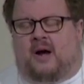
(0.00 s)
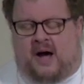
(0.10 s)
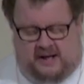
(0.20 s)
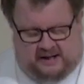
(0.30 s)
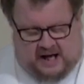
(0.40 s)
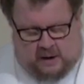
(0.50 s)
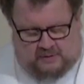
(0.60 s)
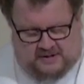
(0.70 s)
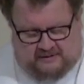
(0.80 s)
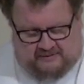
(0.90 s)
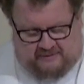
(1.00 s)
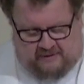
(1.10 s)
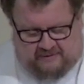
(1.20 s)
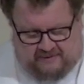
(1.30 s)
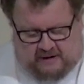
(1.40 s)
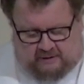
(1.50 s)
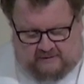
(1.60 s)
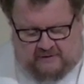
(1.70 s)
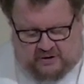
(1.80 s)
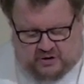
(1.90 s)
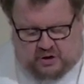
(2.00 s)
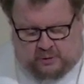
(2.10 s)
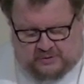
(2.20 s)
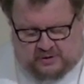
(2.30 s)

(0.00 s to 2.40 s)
on account of the fear of the Jews